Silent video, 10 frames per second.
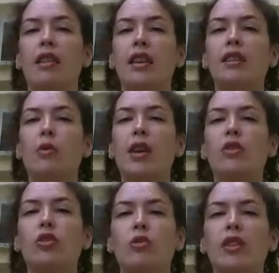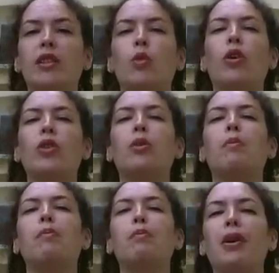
And this week, tune into what your